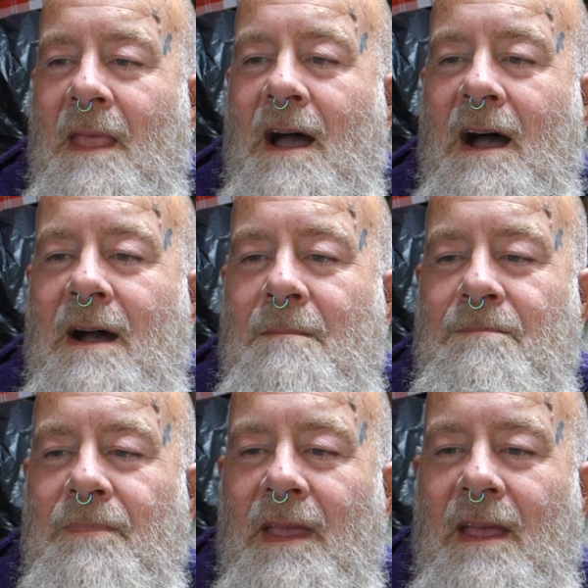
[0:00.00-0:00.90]

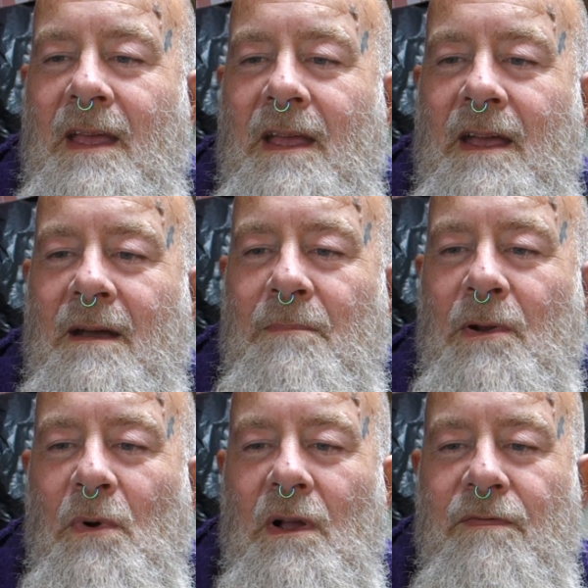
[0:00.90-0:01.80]
But
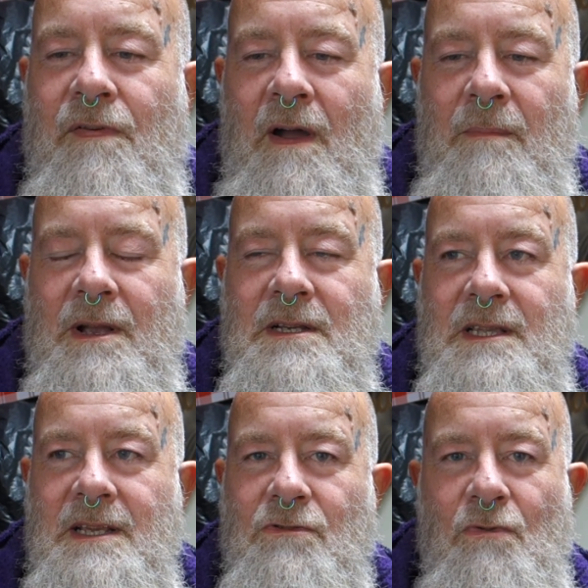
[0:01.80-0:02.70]
it worked fine because
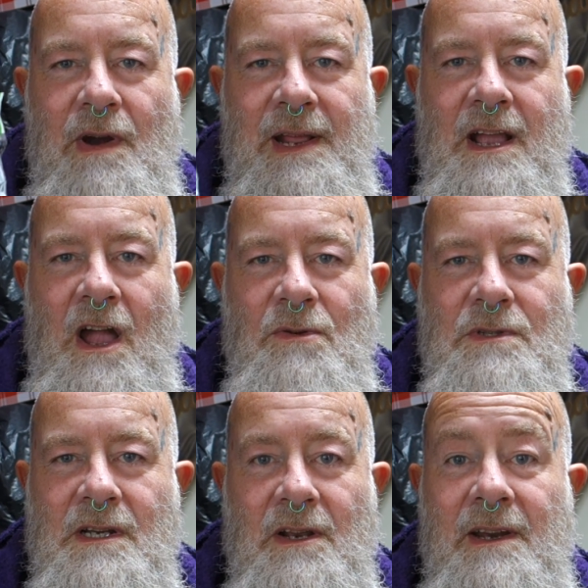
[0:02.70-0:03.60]
these are already
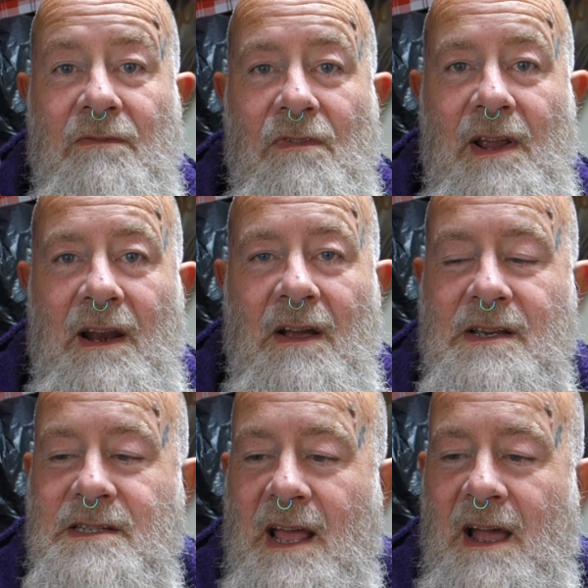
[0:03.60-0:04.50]
coated, I didn't
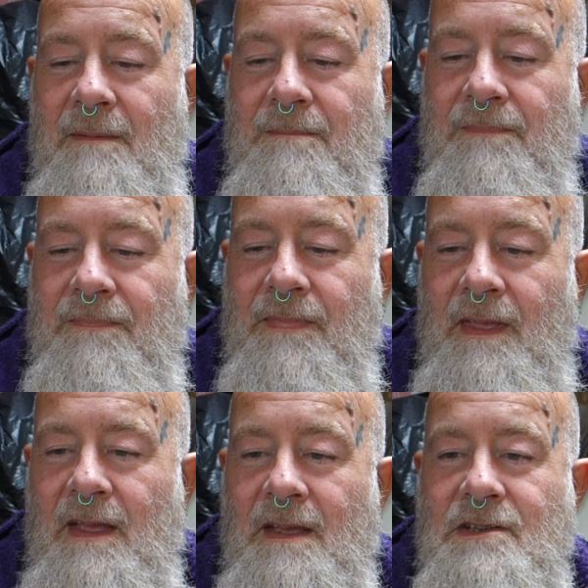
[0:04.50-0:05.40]
realise that.
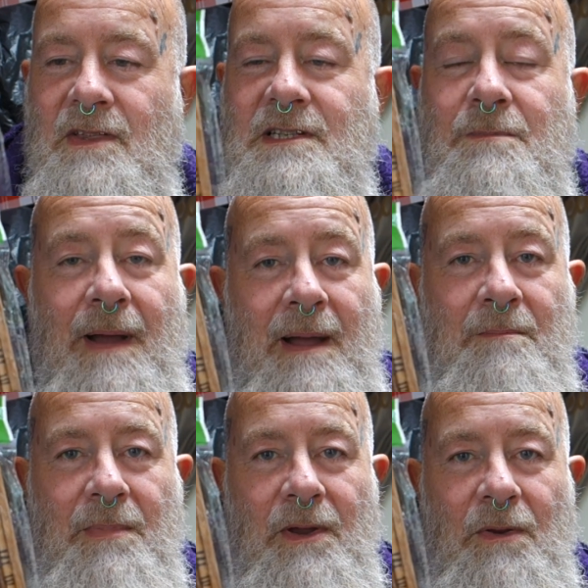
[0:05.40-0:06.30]
So this is
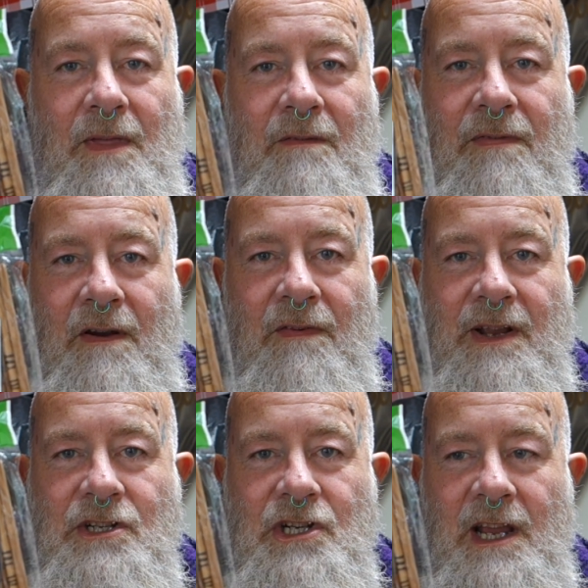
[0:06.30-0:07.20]
bamboo, they're very,
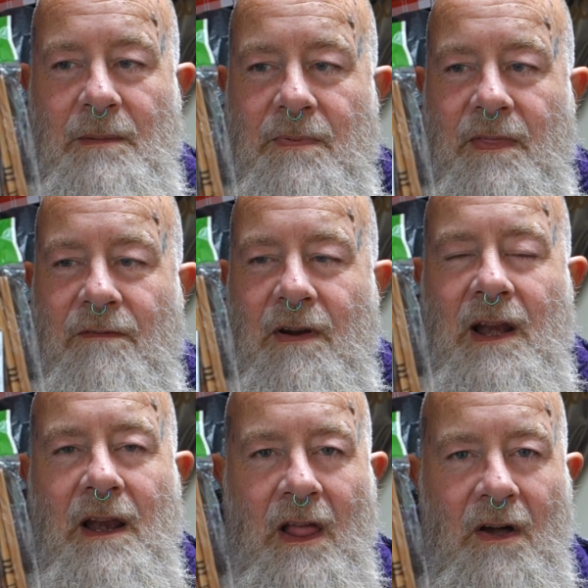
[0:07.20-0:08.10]
very cheap, they're very
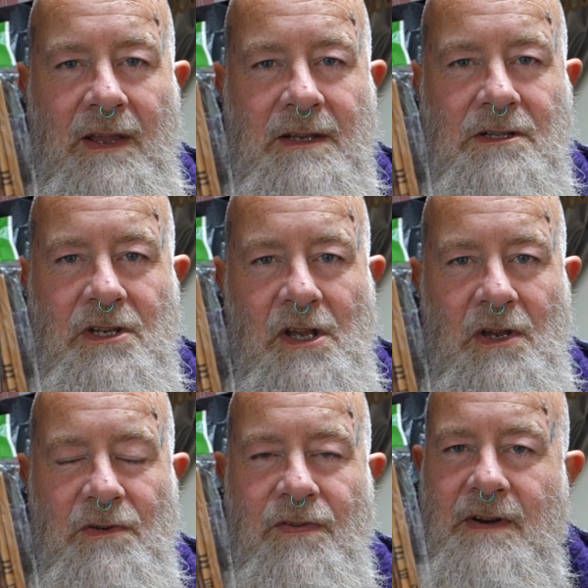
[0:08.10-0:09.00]
light to
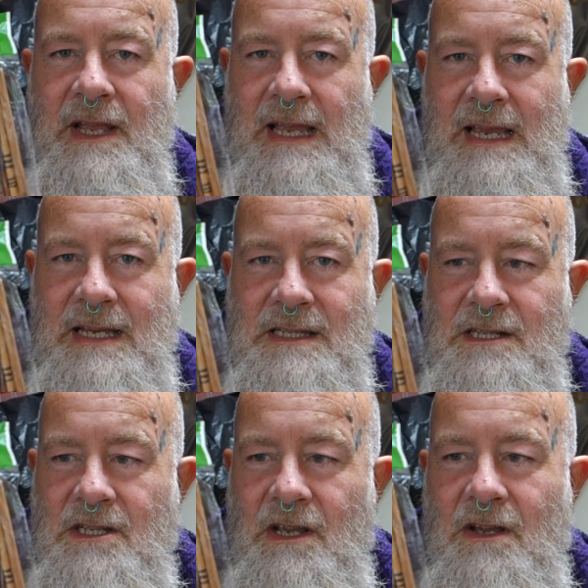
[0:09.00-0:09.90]
use, very easy
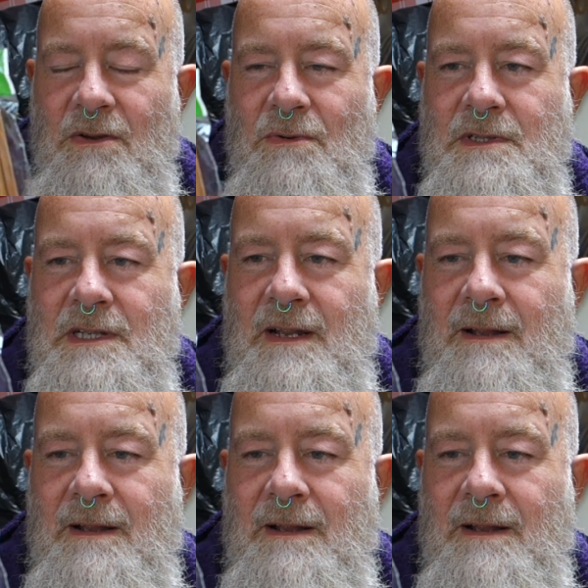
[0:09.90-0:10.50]
to use.